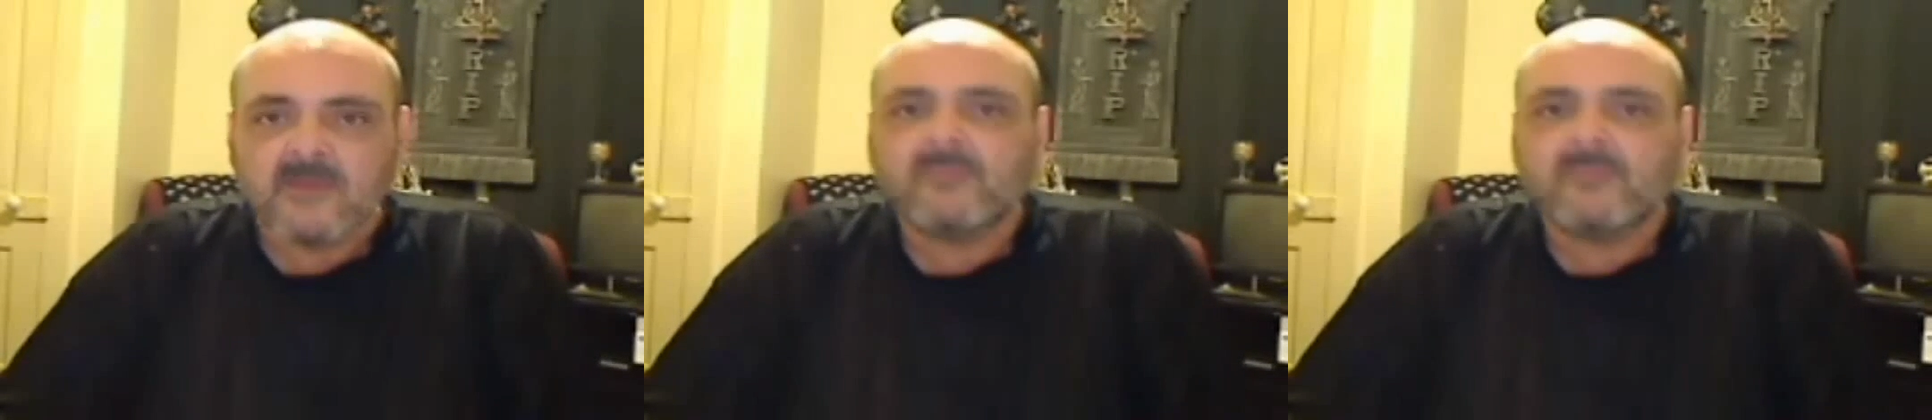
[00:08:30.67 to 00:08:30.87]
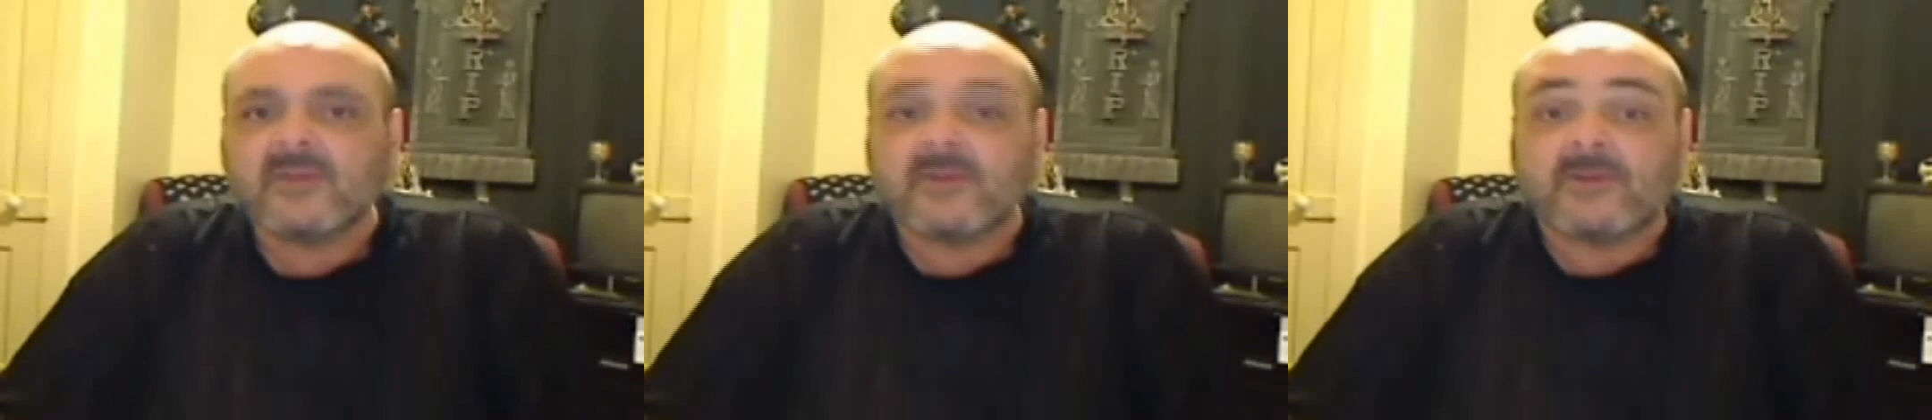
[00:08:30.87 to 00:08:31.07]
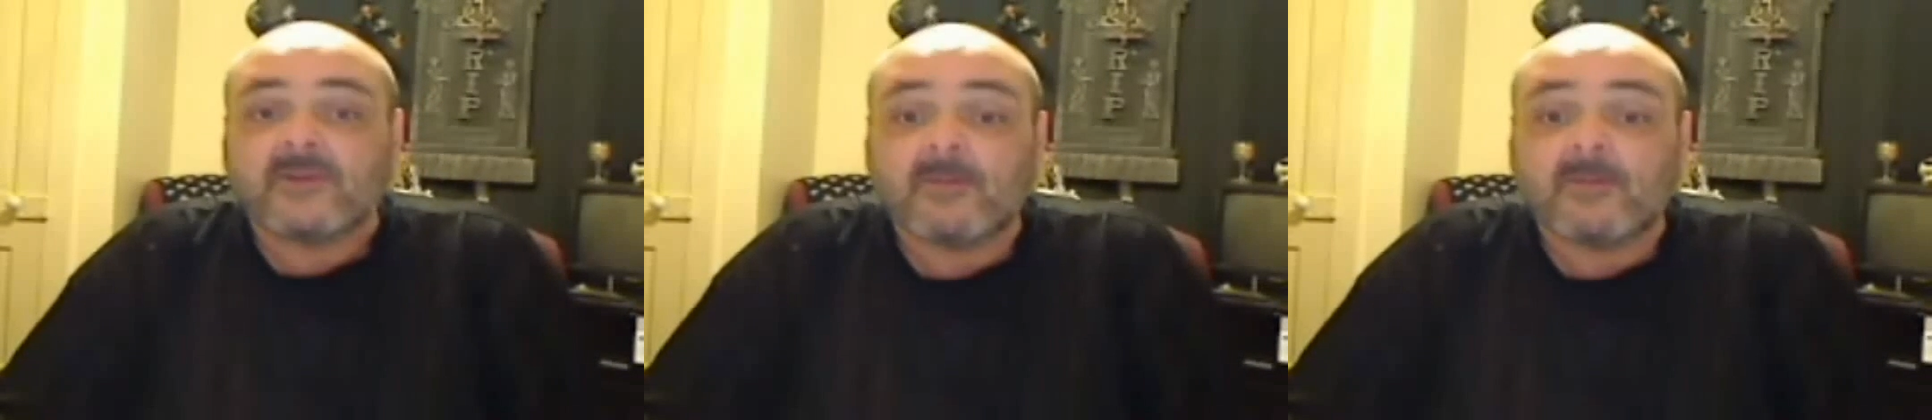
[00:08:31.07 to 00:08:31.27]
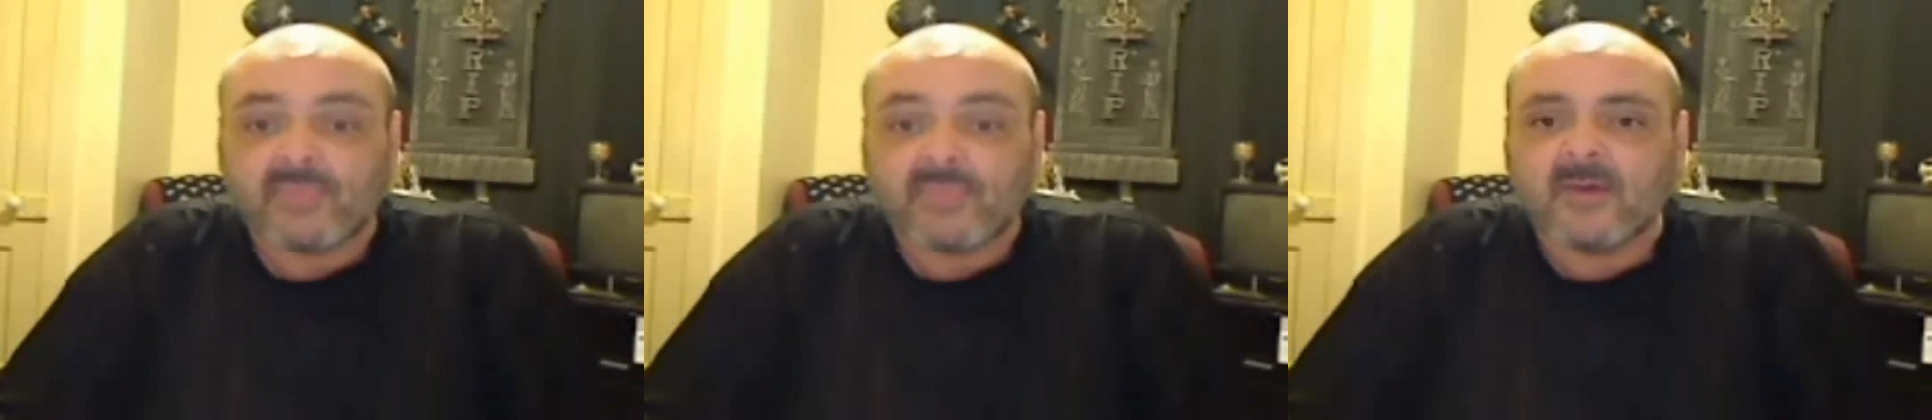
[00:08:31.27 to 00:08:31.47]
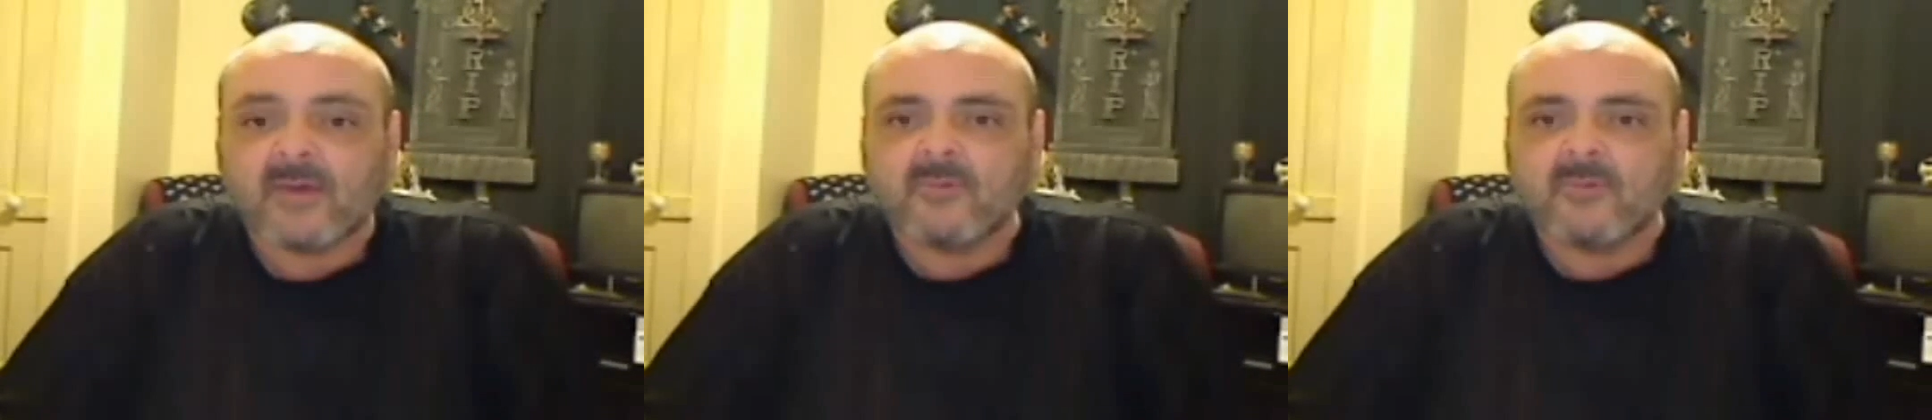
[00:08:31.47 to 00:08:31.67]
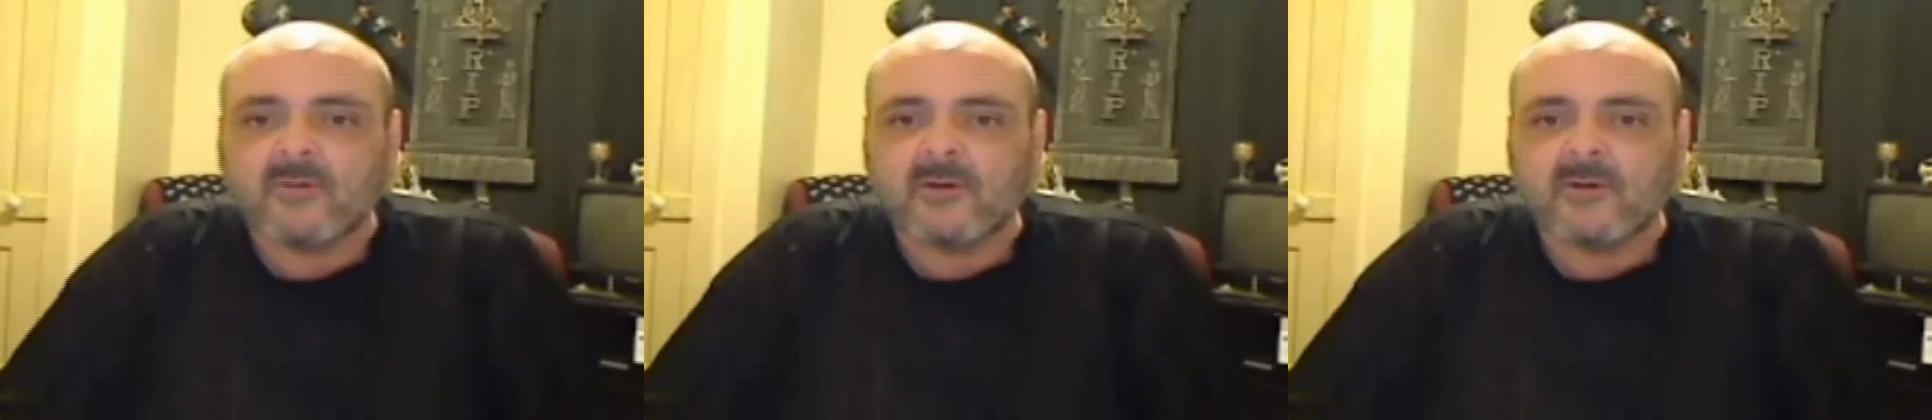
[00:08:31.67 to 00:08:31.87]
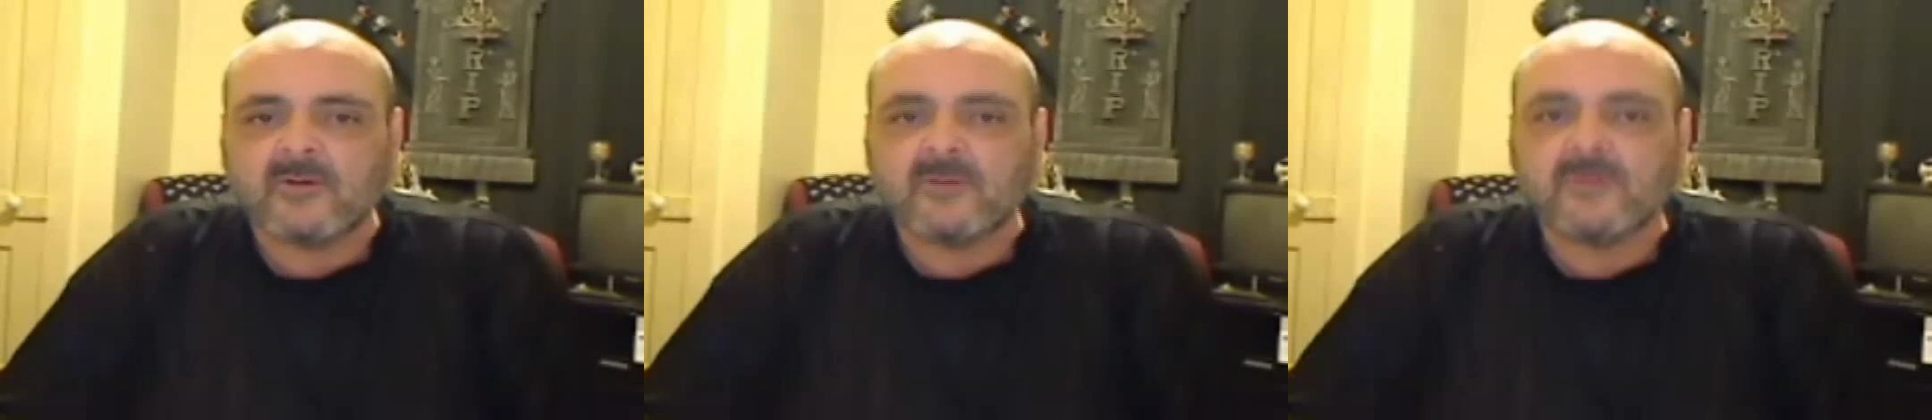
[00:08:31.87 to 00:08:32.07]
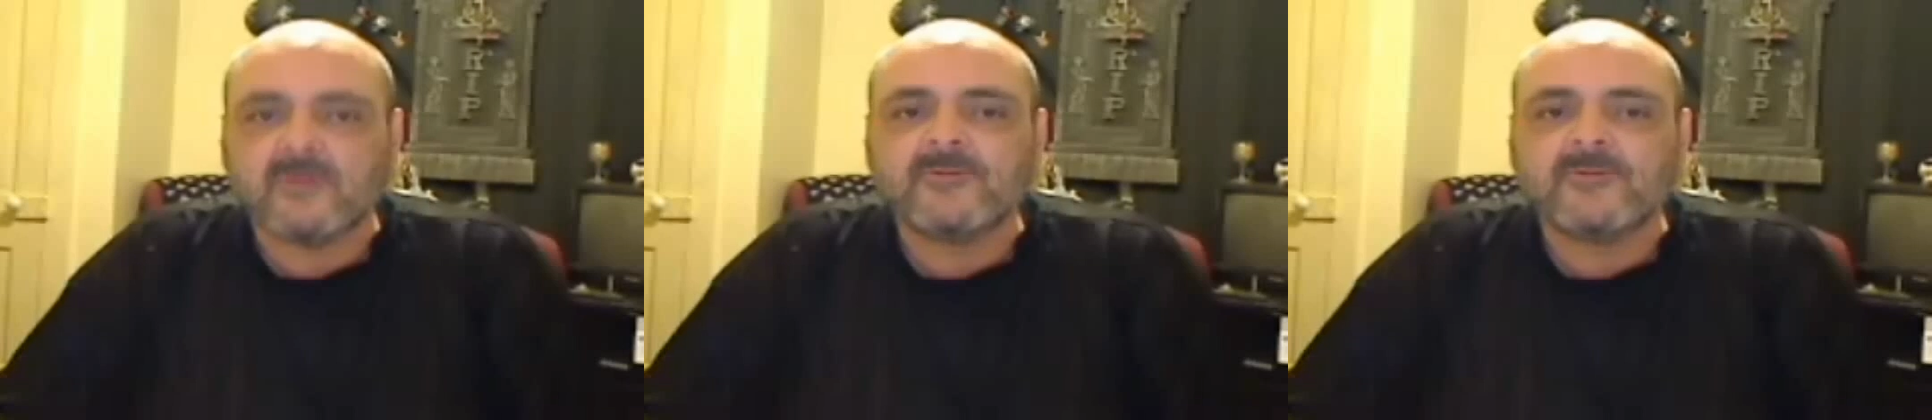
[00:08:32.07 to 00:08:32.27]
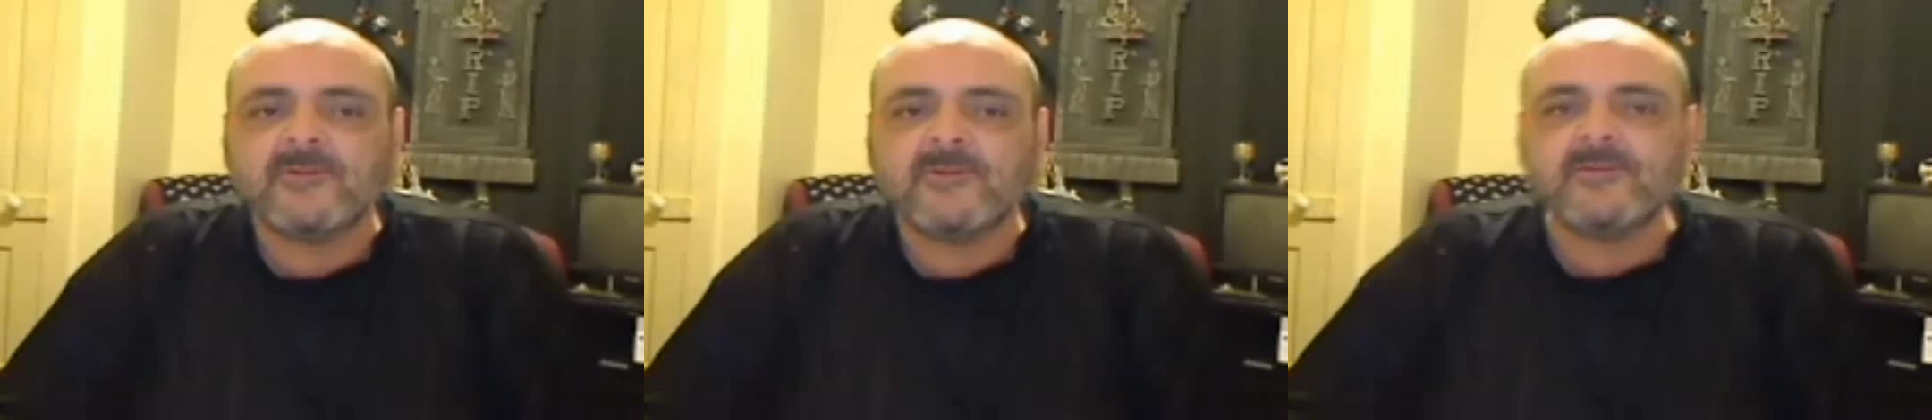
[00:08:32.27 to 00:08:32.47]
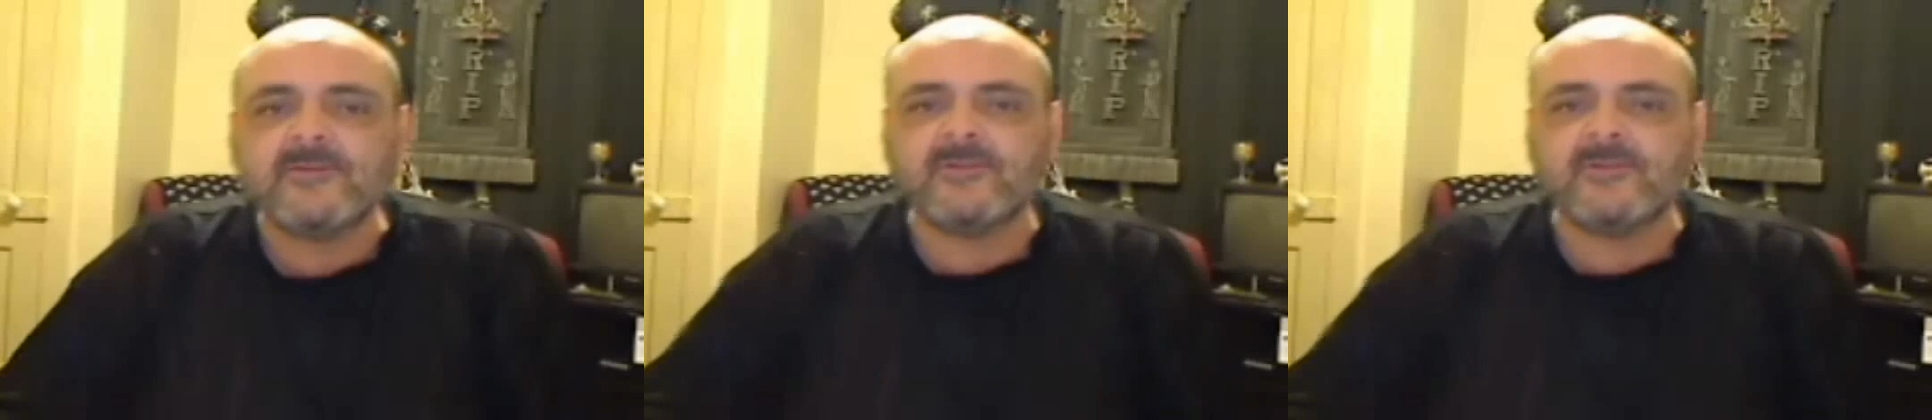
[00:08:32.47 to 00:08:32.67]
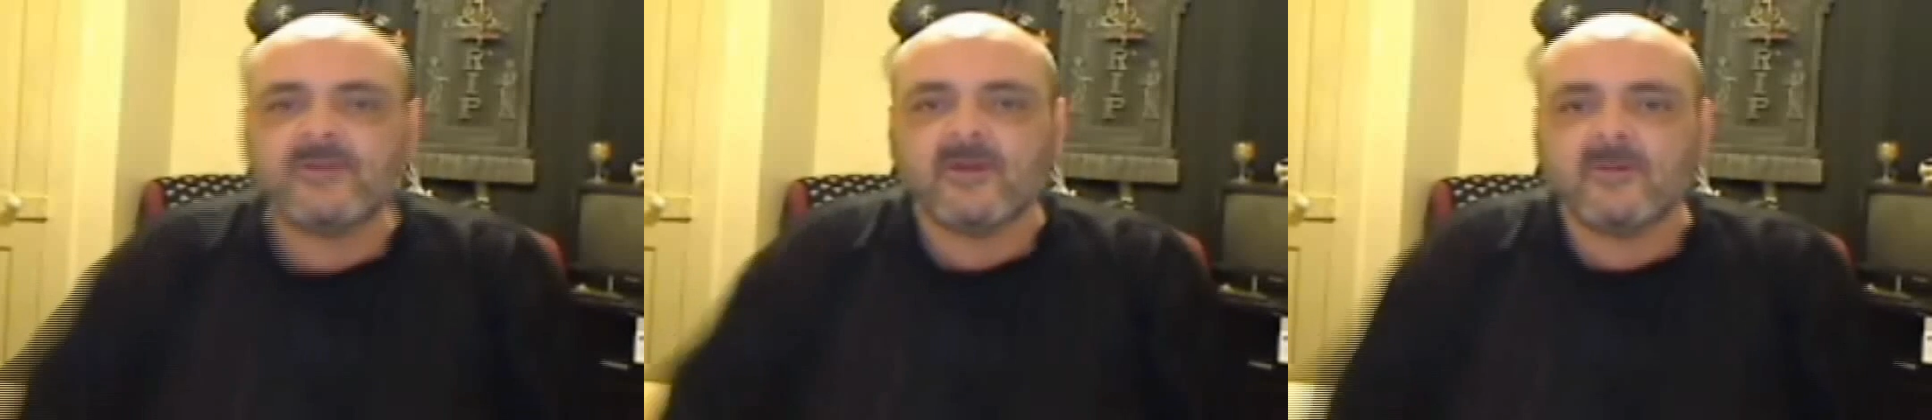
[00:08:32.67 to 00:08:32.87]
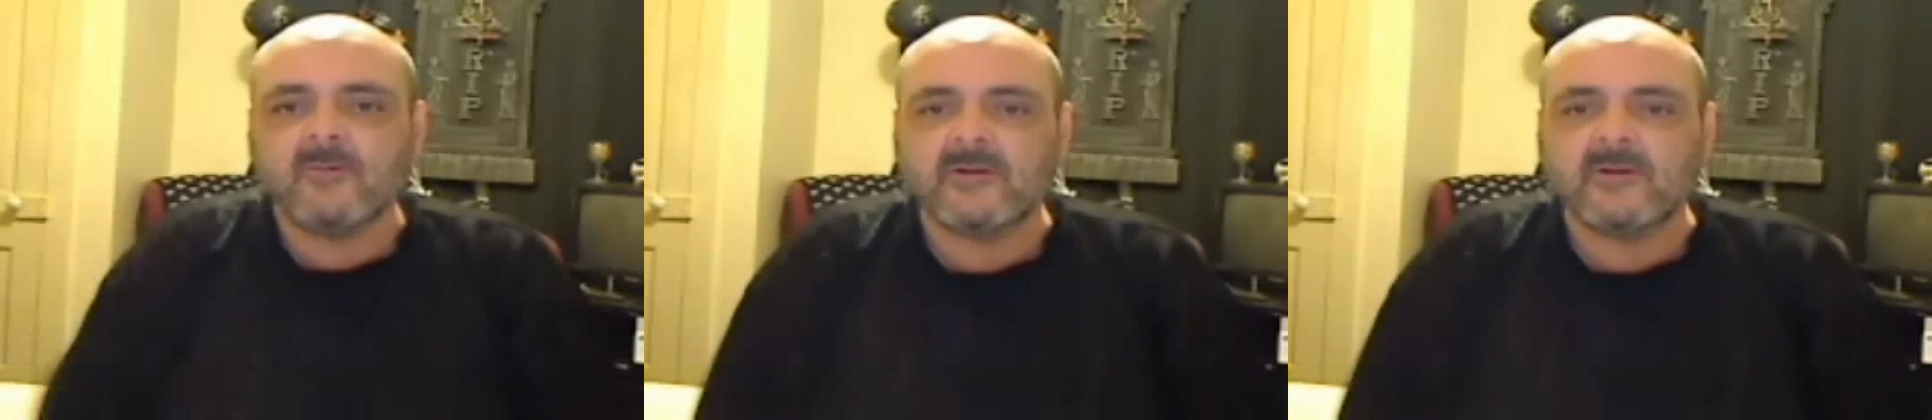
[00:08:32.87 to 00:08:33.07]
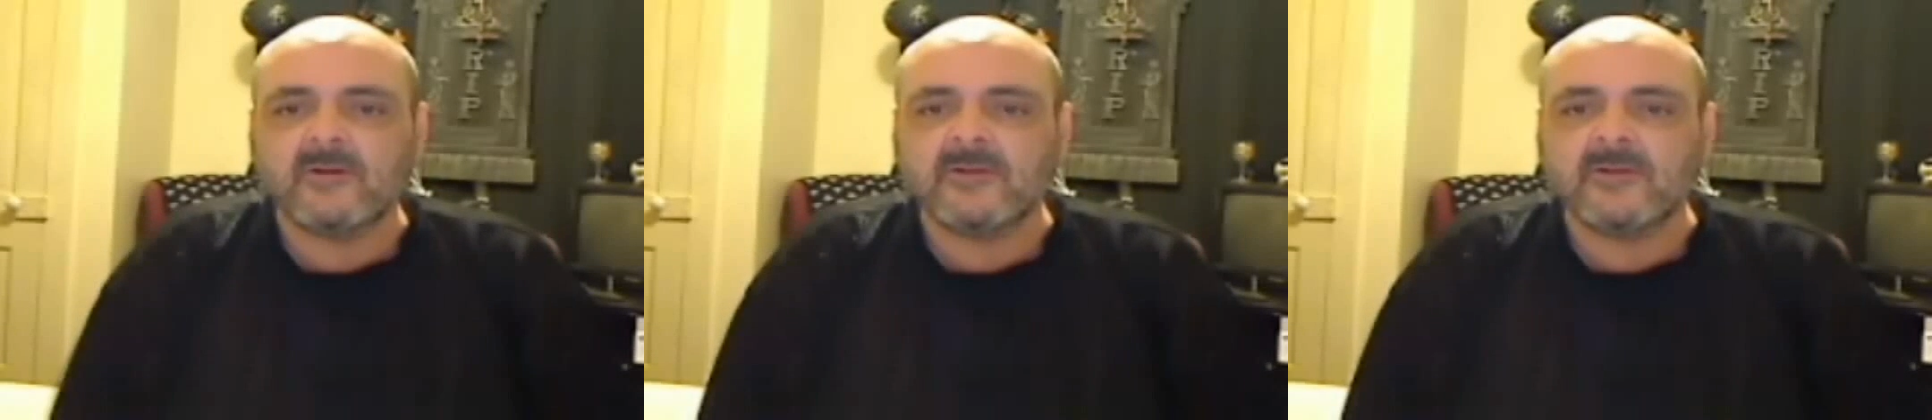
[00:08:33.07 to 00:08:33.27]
picked up that well because he did not want